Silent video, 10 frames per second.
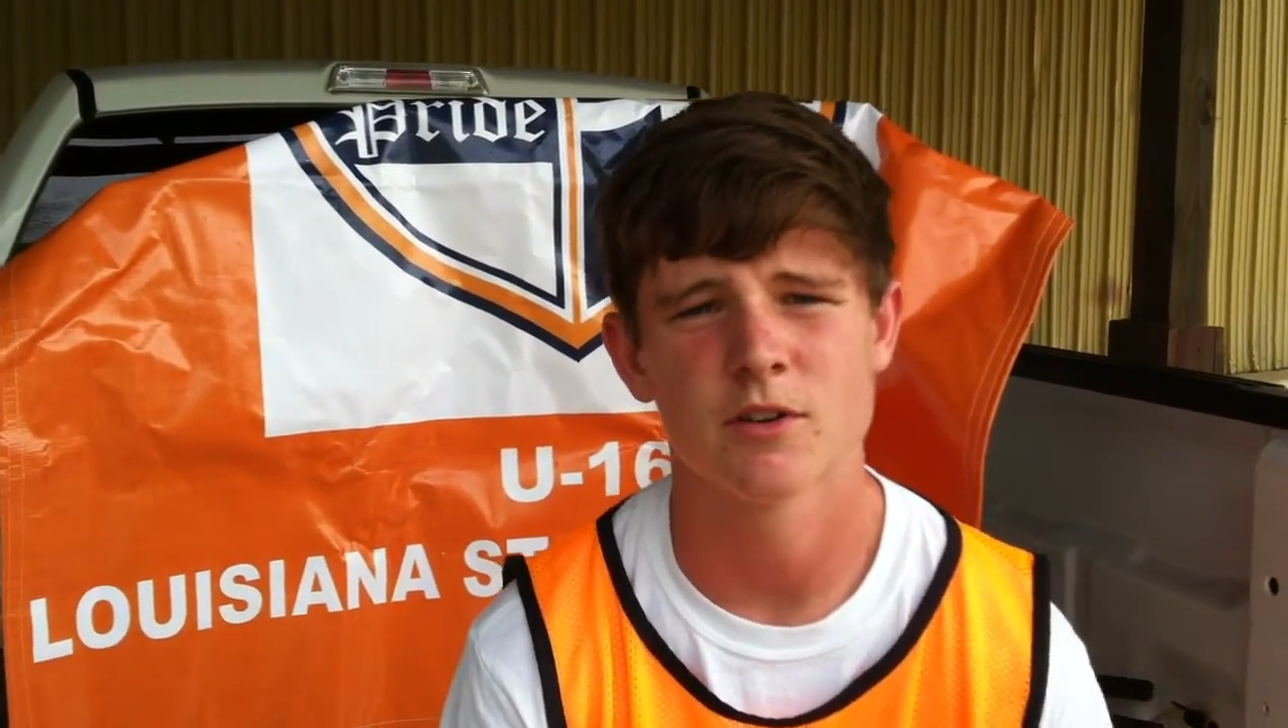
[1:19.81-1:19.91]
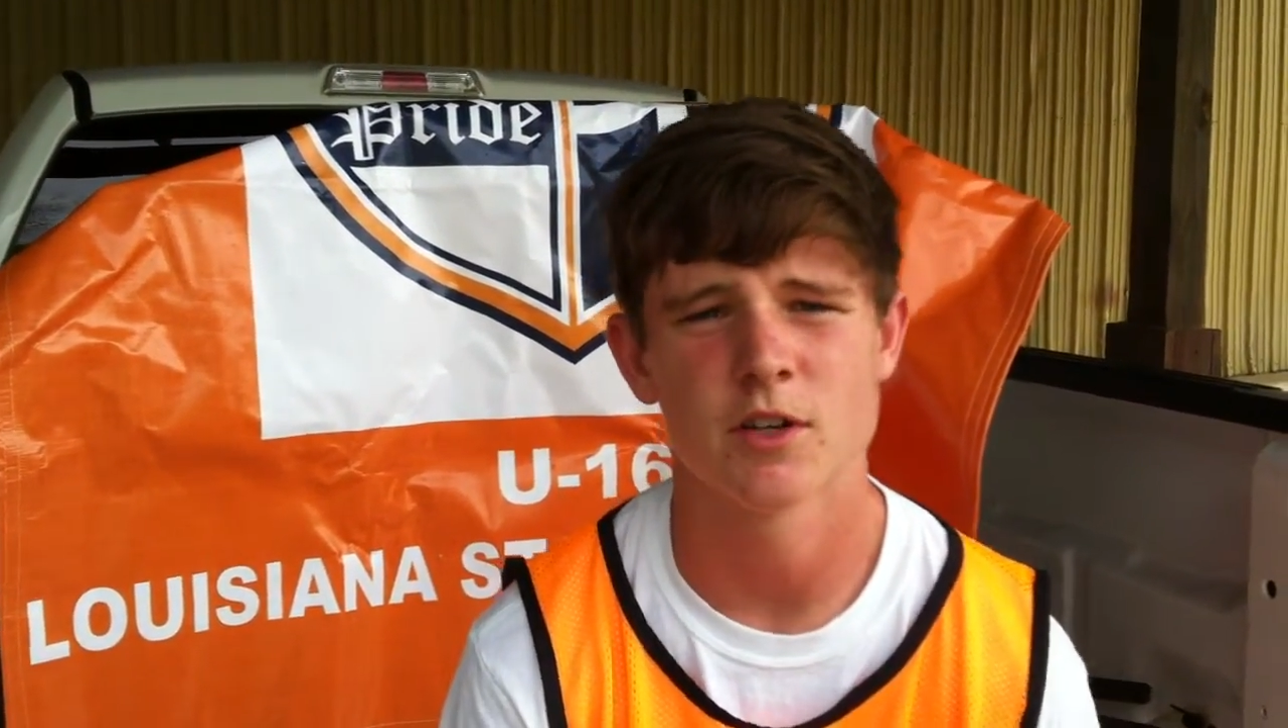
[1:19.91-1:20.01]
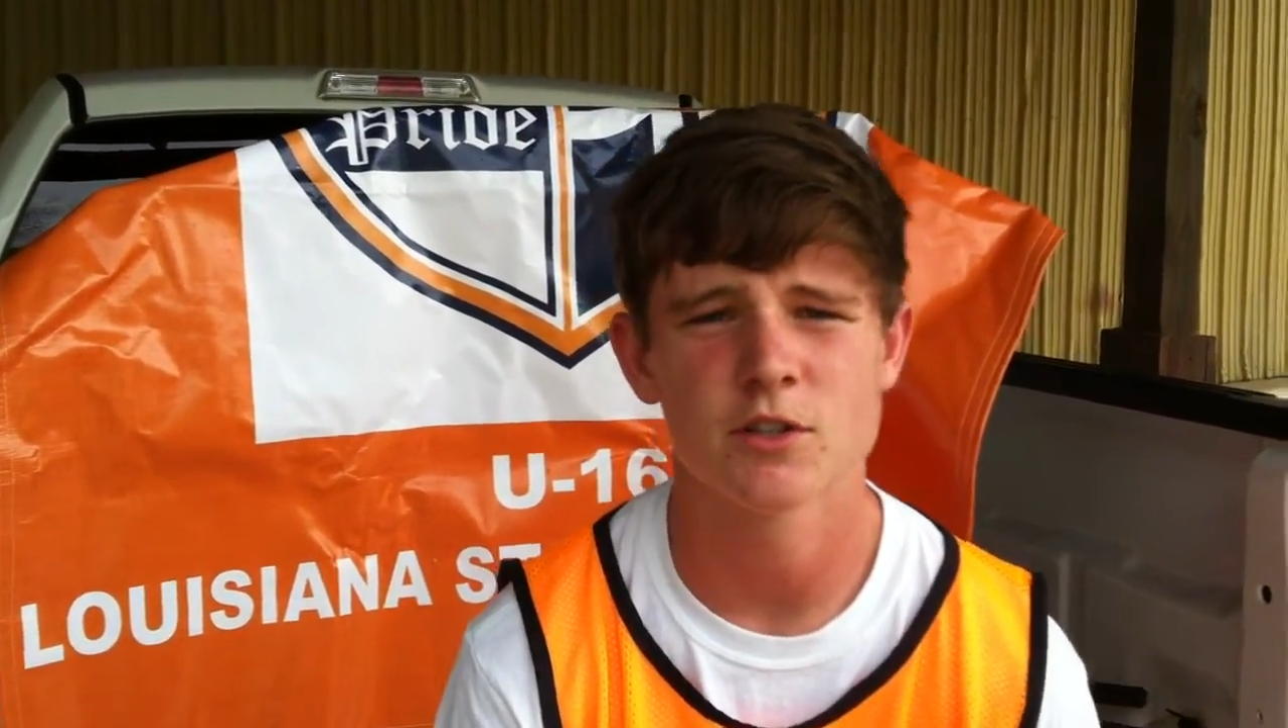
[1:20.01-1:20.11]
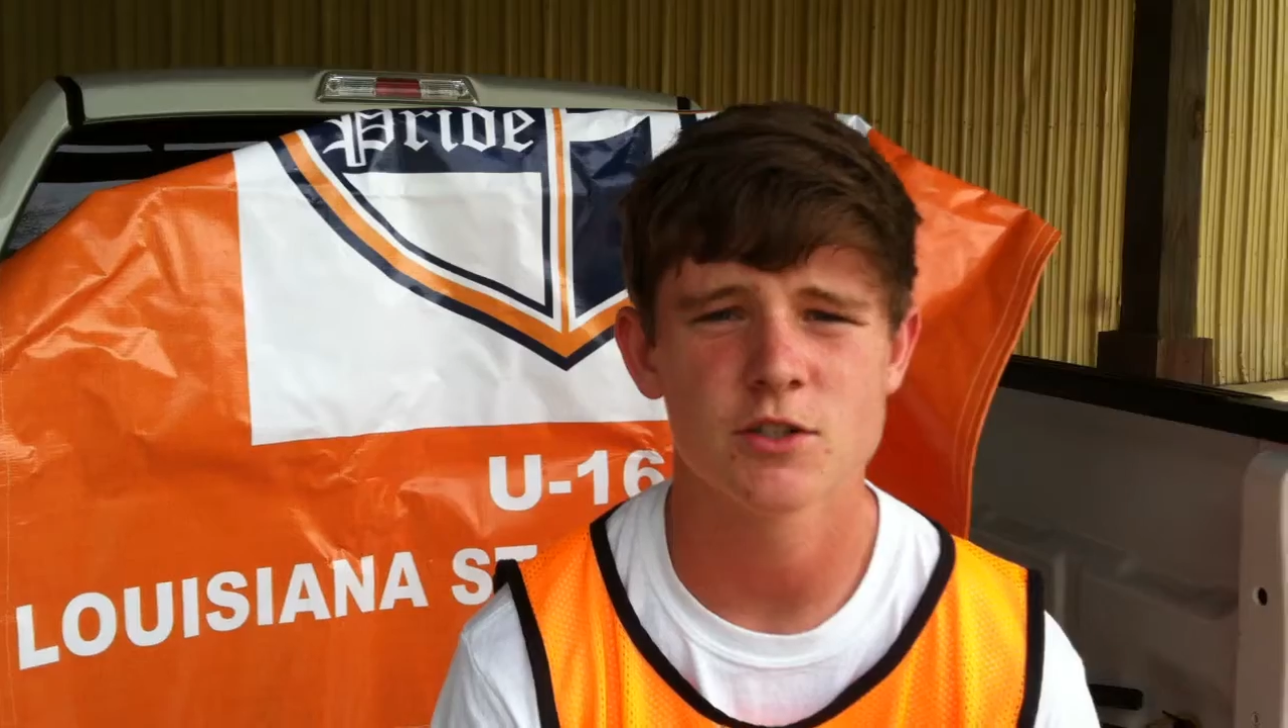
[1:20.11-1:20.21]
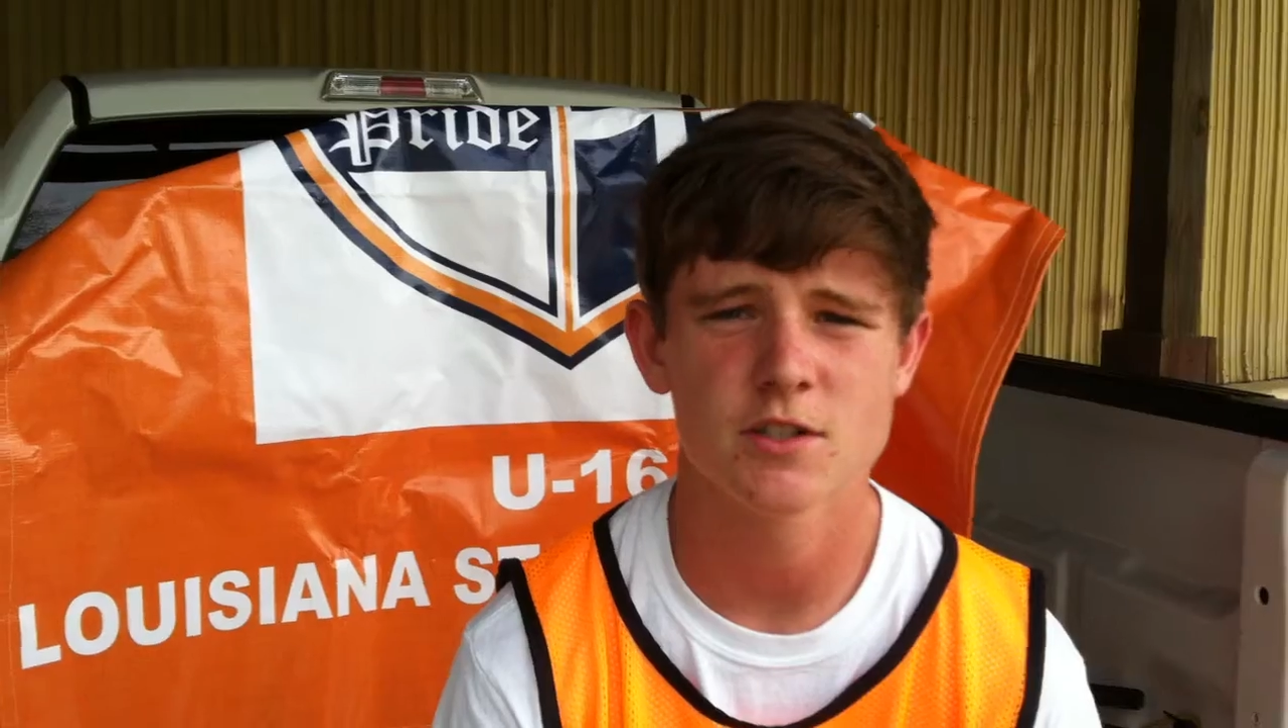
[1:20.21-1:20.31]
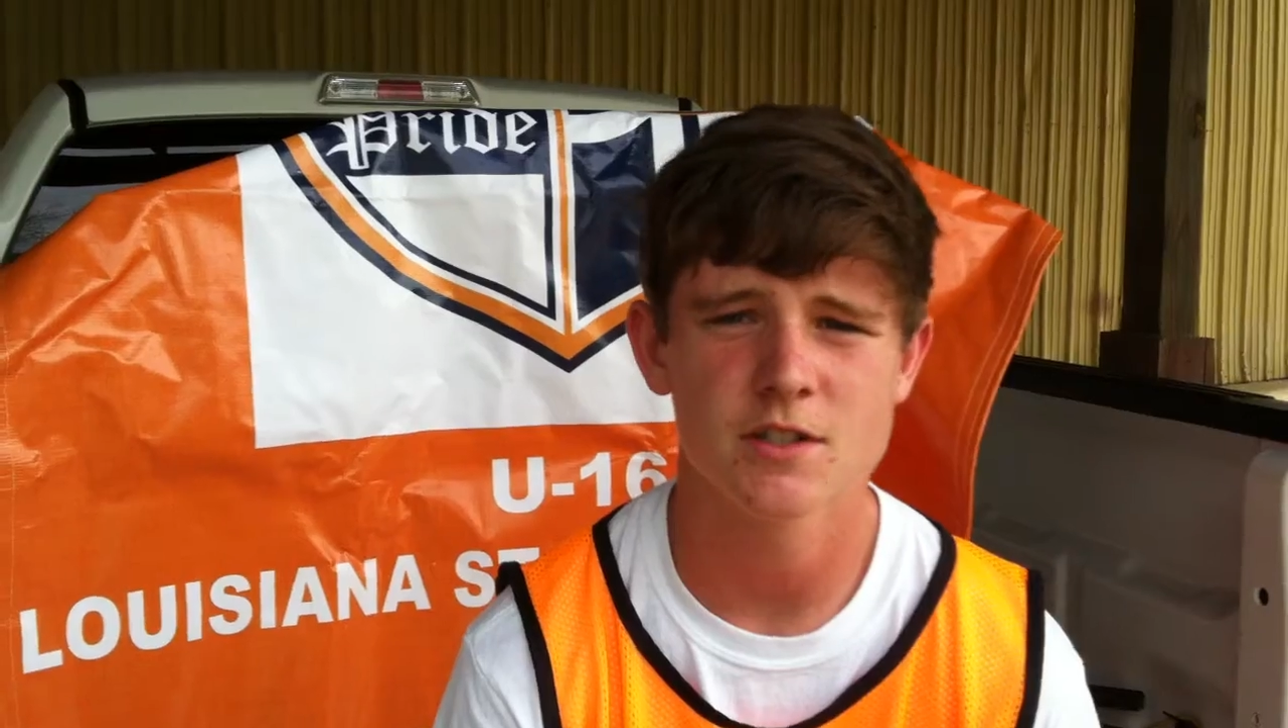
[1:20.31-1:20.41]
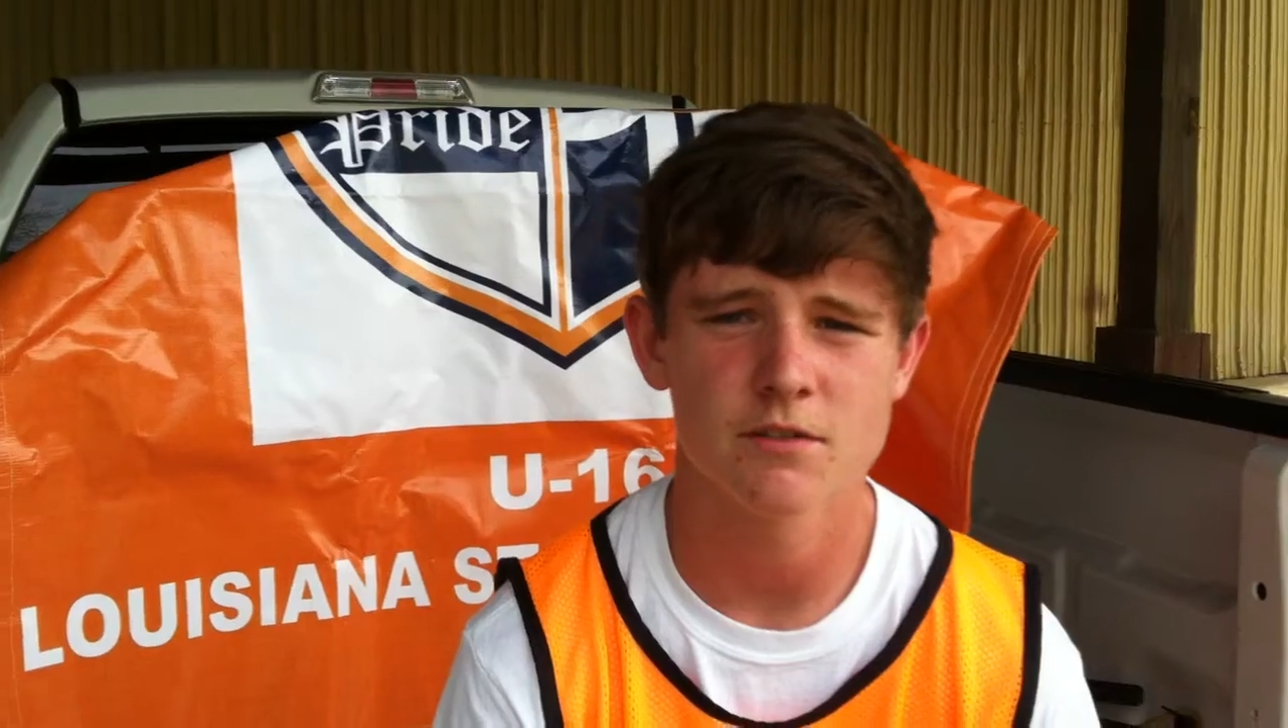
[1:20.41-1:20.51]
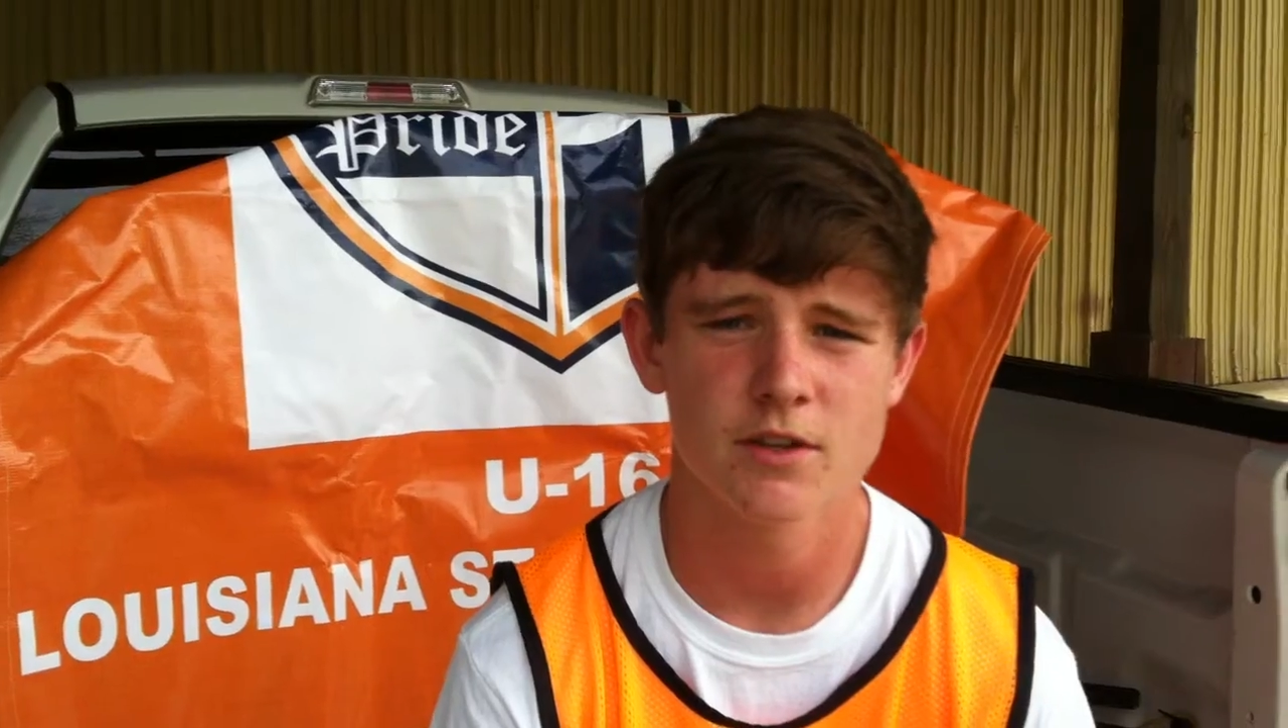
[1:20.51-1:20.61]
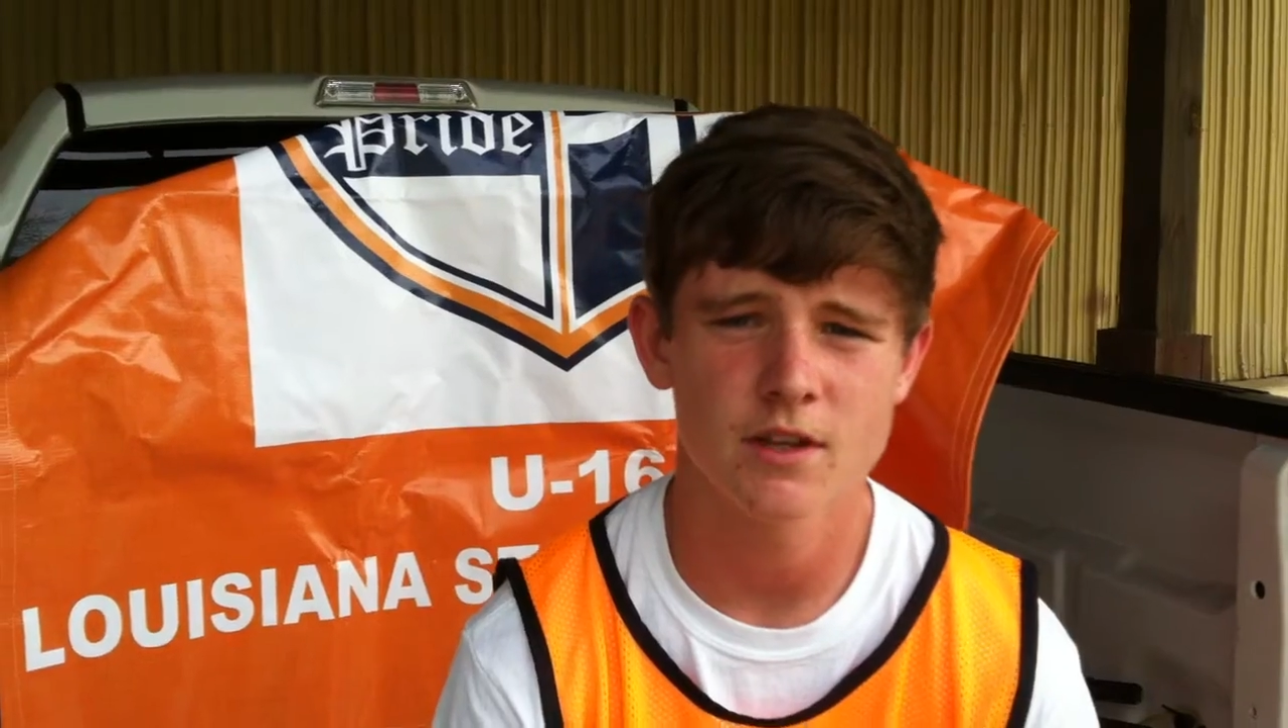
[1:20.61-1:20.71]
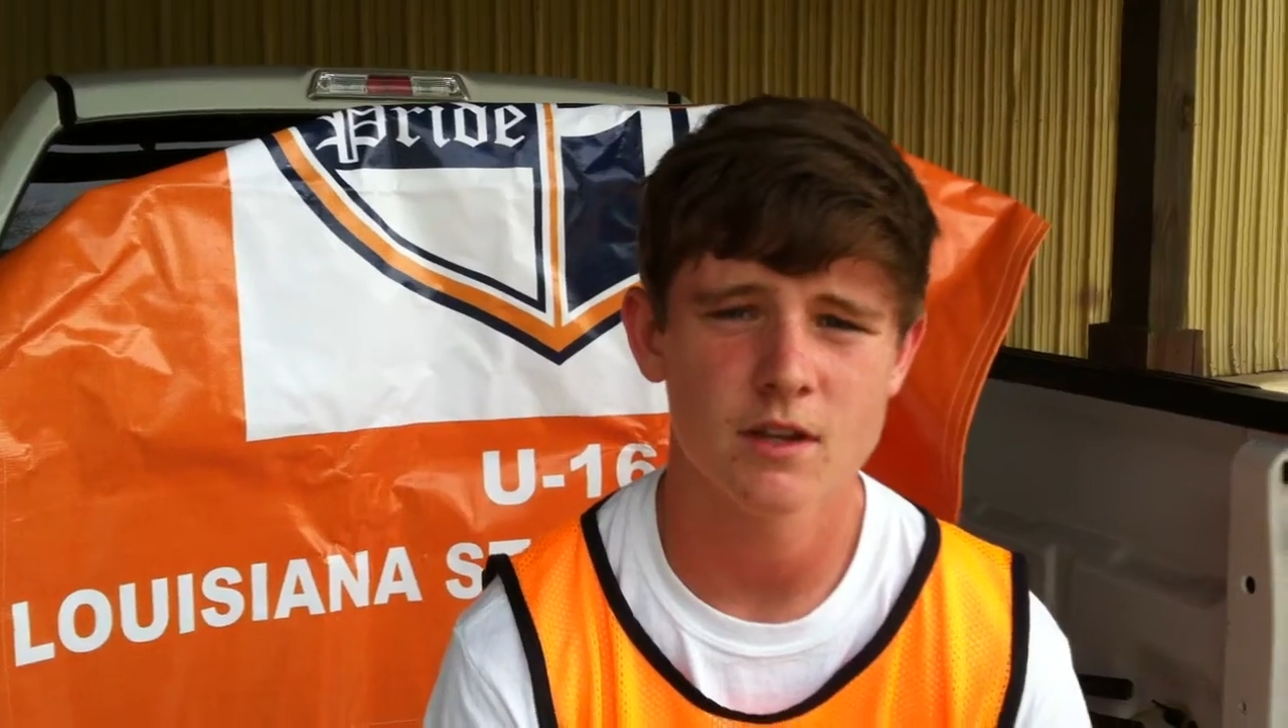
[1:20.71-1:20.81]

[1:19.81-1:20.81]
touches and stuff like